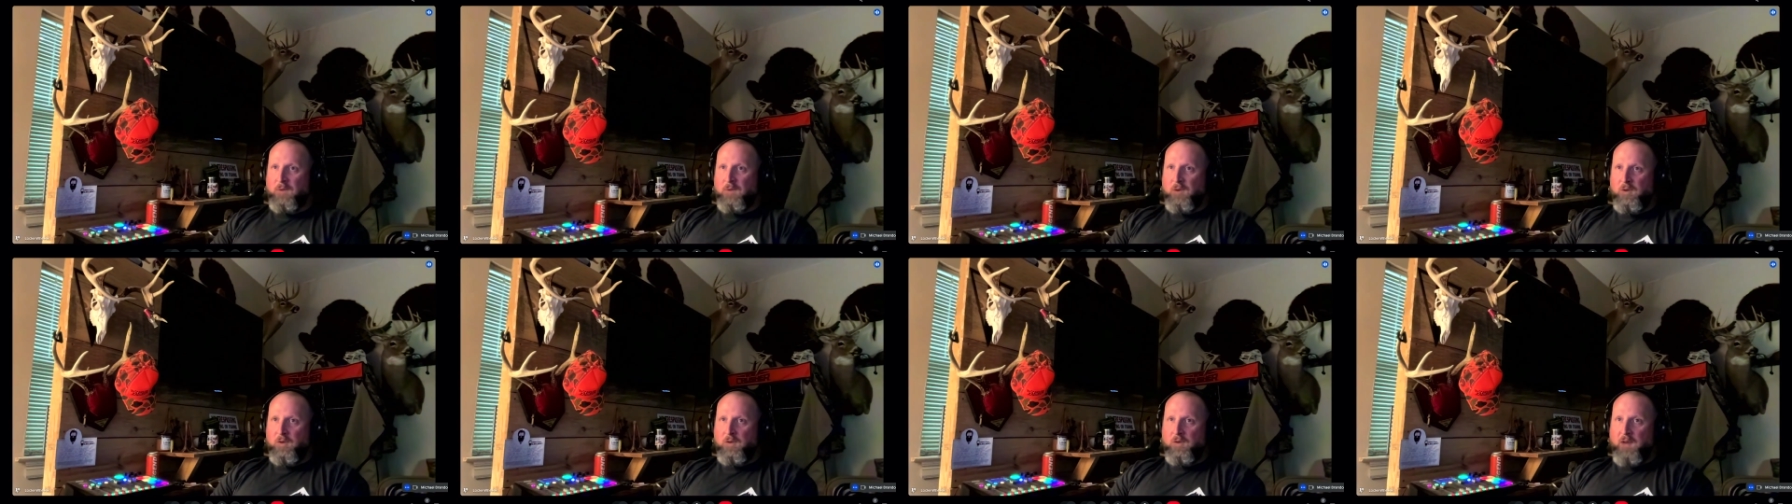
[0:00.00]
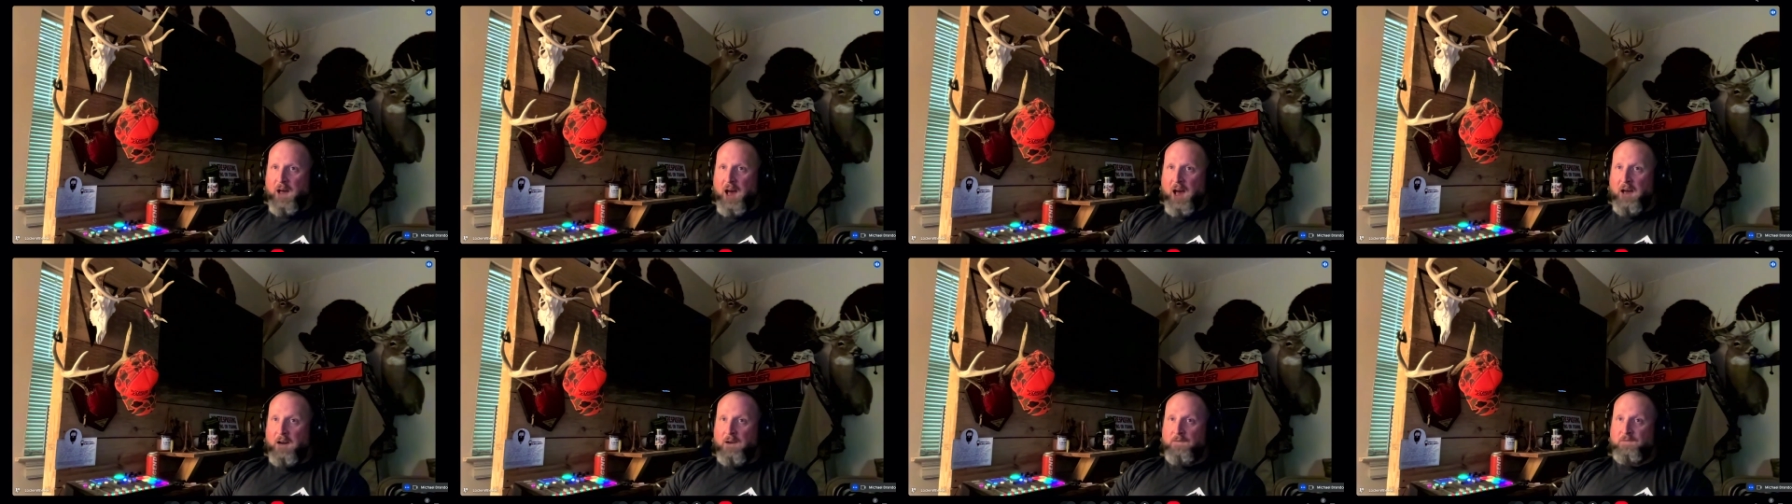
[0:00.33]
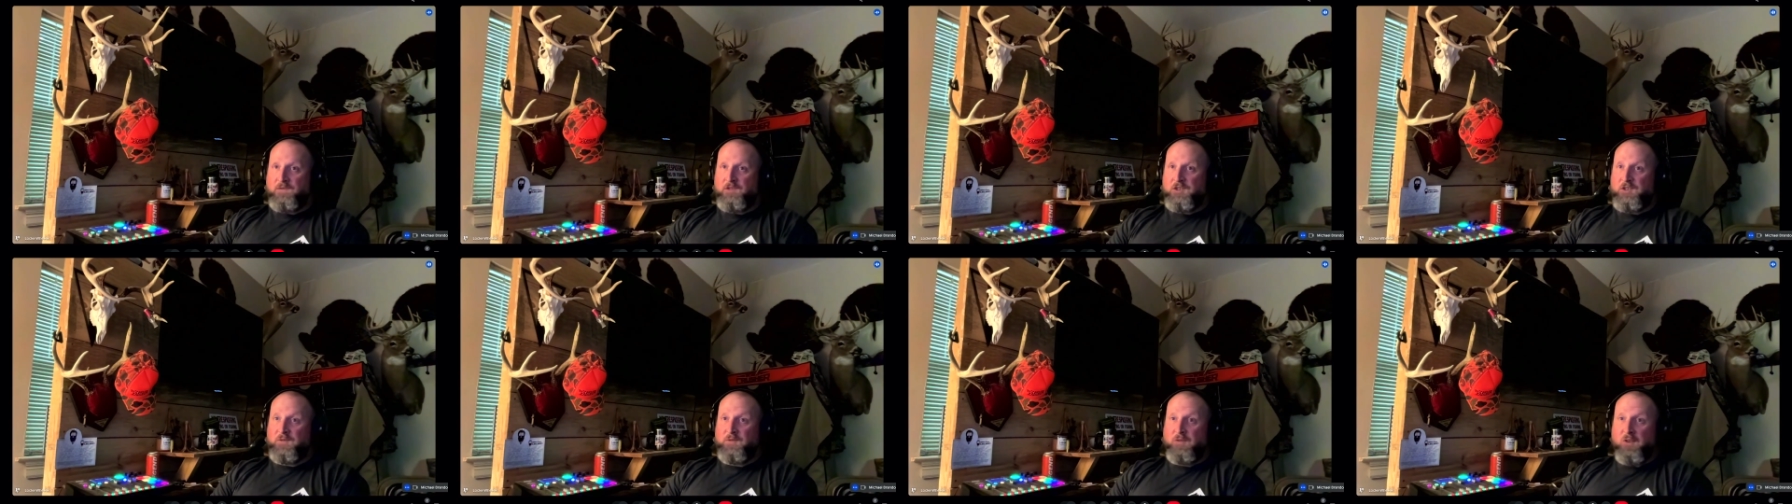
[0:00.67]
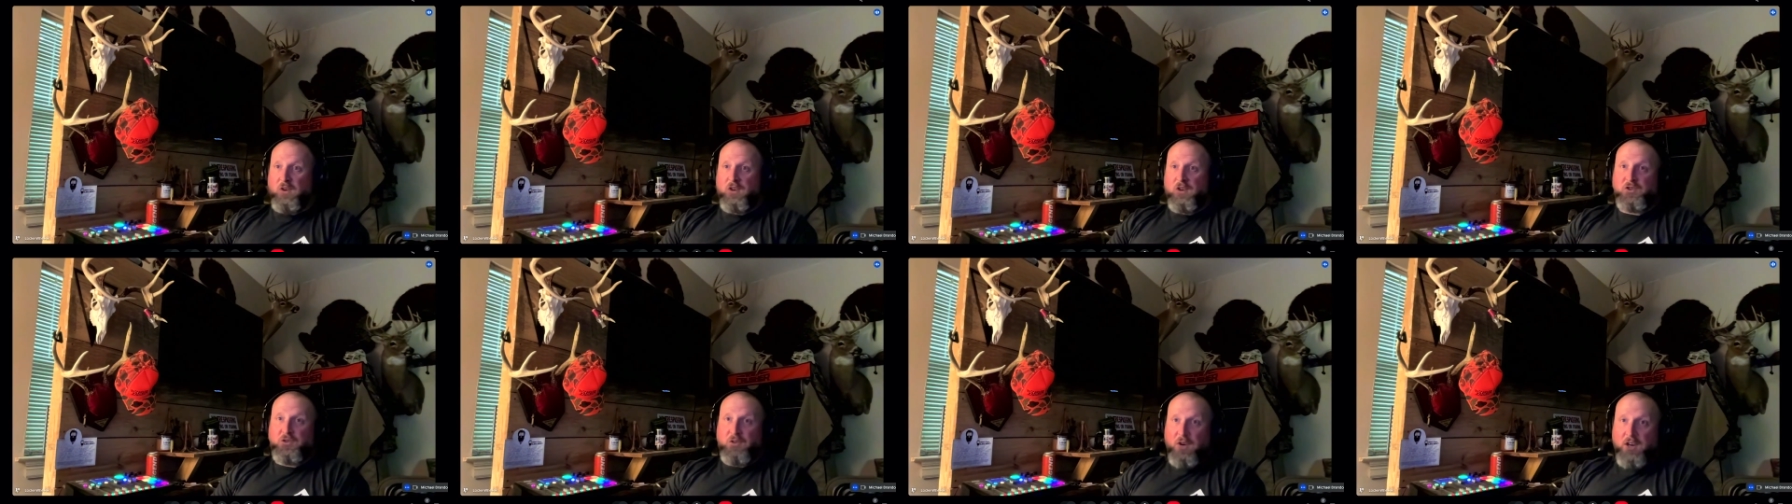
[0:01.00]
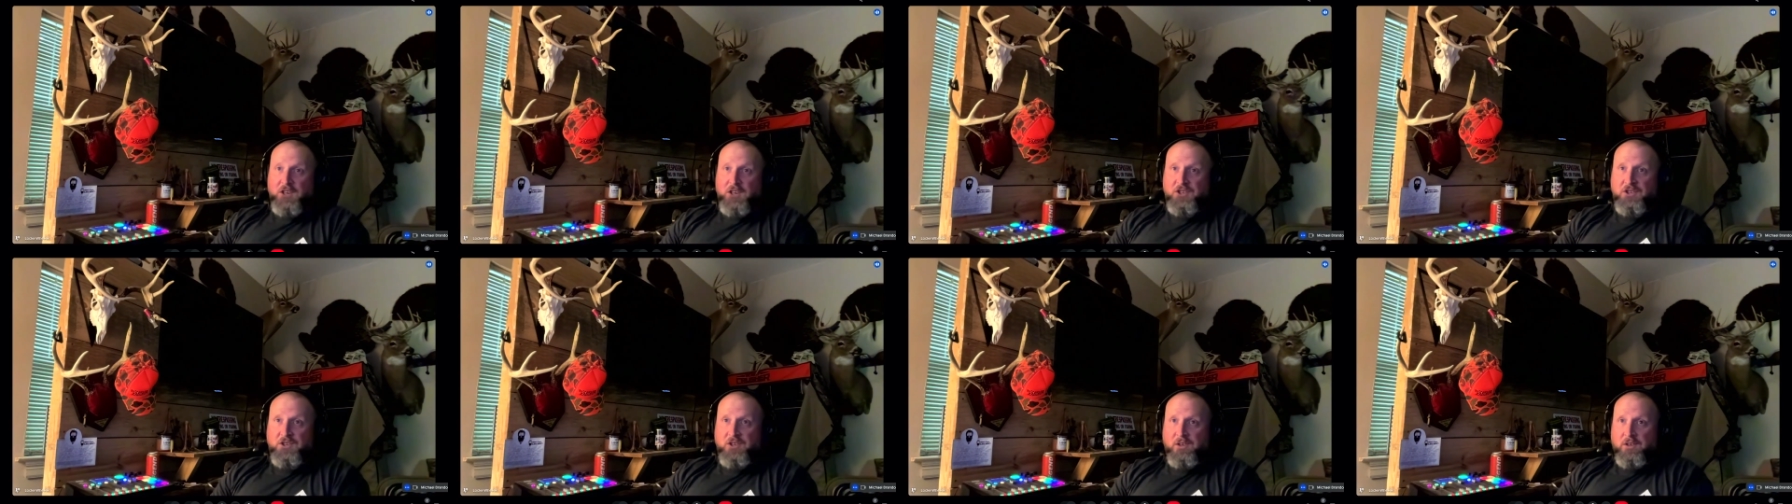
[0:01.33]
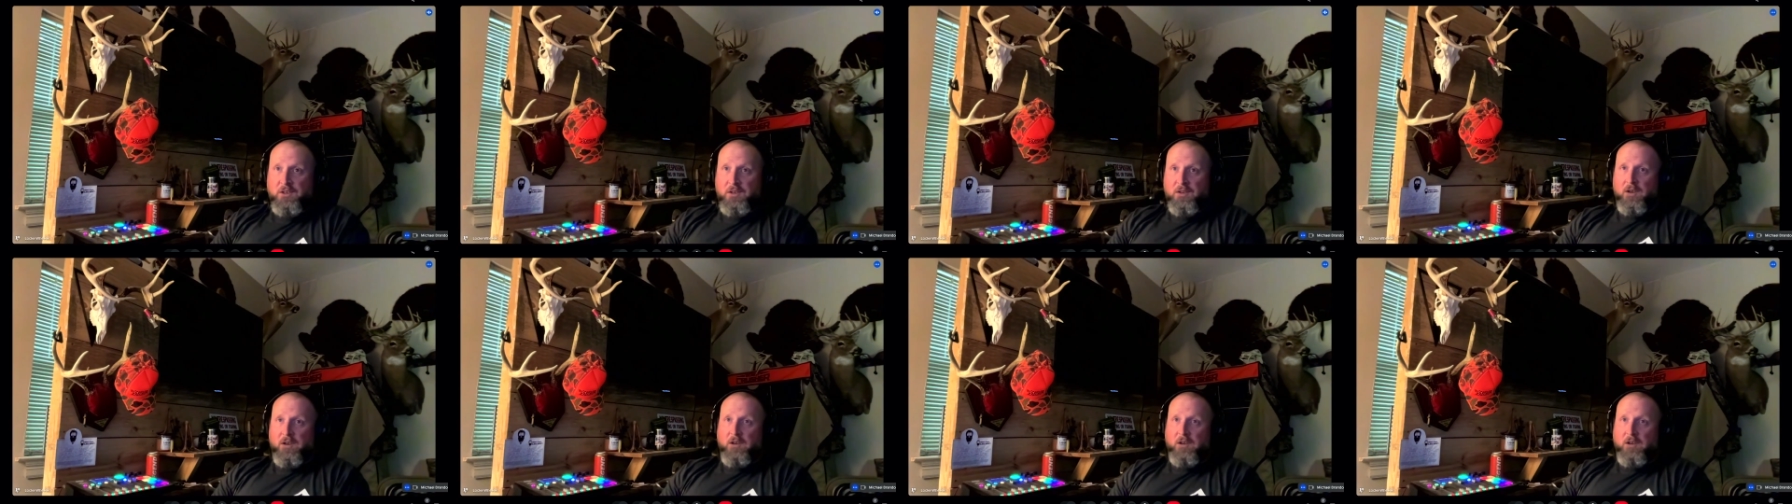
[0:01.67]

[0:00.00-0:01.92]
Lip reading: move out of just frustration.